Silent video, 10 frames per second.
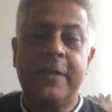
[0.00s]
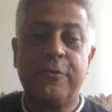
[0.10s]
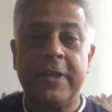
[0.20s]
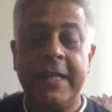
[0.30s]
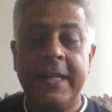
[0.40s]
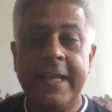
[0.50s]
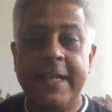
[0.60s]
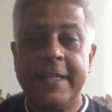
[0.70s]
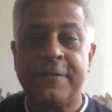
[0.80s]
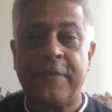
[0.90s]
Kundalini
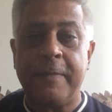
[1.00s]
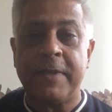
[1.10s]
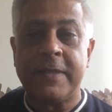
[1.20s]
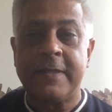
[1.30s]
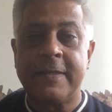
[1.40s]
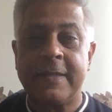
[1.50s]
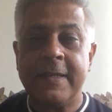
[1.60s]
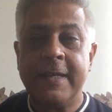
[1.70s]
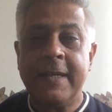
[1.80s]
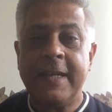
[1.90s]
is famous
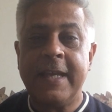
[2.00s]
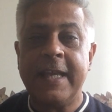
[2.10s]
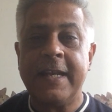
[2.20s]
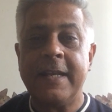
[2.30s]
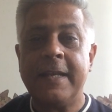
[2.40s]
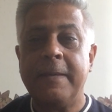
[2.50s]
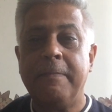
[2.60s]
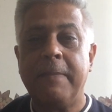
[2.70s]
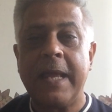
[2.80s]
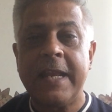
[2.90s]
in
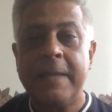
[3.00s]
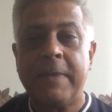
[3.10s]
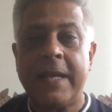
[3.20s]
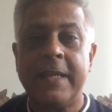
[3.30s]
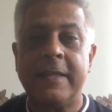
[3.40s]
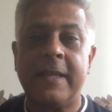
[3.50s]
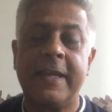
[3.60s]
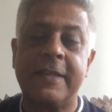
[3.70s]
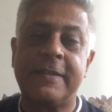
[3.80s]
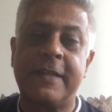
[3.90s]
many
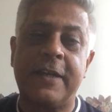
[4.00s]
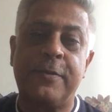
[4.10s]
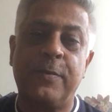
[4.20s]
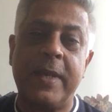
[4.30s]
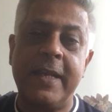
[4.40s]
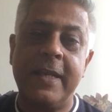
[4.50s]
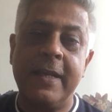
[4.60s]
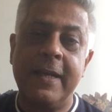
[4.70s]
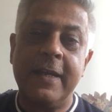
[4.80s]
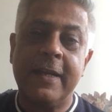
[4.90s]
things that we
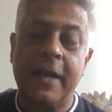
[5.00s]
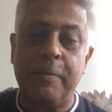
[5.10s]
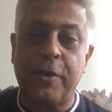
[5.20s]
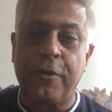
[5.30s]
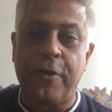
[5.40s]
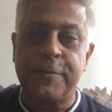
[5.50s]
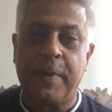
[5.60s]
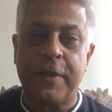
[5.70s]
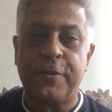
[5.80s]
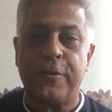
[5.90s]
come across
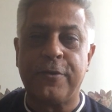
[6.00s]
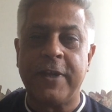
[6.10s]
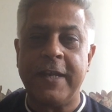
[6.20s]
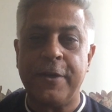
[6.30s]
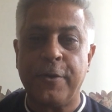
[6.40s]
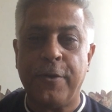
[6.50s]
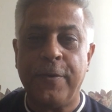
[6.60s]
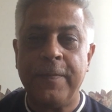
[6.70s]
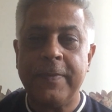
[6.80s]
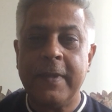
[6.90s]
but don't really
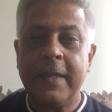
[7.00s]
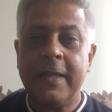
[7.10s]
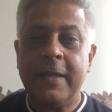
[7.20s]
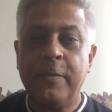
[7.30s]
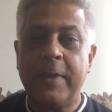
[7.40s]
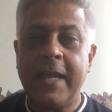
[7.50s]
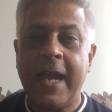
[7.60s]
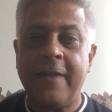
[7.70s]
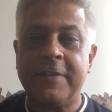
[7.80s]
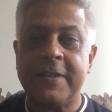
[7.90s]
know. We
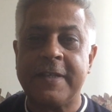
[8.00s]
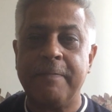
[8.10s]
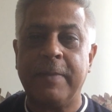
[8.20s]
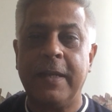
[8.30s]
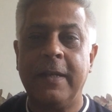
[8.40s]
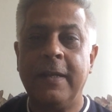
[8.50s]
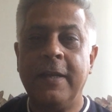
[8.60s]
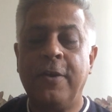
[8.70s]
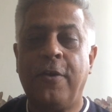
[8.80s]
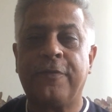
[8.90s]
have the symbol
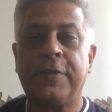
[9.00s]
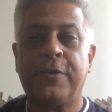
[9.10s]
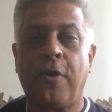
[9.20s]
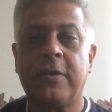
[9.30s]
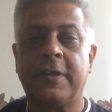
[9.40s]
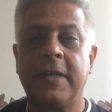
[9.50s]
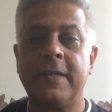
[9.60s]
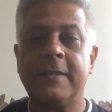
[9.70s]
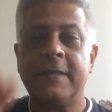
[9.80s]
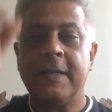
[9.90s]
of the
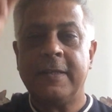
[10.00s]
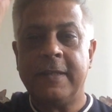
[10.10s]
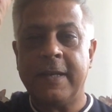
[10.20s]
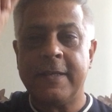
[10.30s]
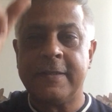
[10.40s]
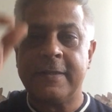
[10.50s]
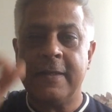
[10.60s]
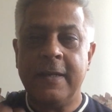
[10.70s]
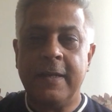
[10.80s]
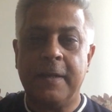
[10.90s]
doctors, there is
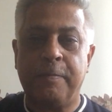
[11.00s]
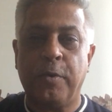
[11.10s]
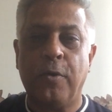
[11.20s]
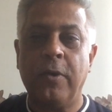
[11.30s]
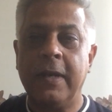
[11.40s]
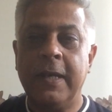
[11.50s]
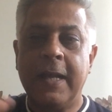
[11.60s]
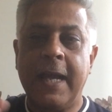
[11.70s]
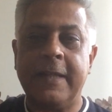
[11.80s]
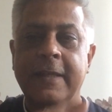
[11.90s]
a pole
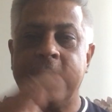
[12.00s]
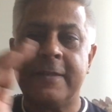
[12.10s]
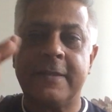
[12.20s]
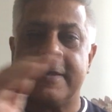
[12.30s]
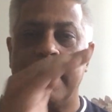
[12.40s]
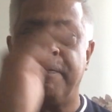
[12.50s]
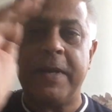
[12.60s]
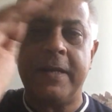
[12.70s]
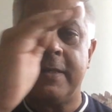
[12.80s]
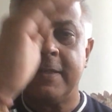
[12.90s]
and there is a
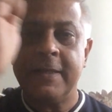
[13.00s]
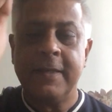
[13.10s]
serpent,